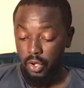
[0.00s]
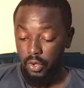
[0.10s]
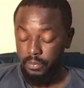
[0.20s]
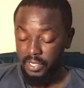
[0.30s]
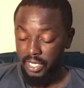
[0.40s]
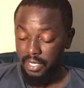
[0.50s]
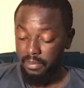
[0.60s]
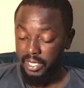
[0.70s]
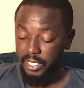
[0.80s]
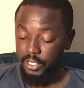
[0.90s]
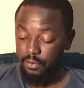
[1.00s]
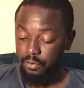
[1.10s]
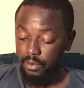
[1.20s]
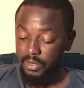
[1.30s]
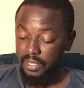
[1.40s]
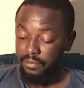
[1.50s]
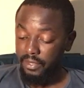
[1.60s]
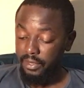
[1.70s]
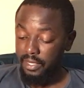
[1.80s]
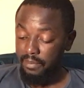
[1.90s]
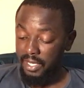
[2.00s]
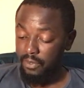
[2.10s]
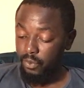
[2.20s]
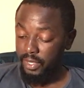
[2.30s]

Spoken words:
Obtain application forms and fill them in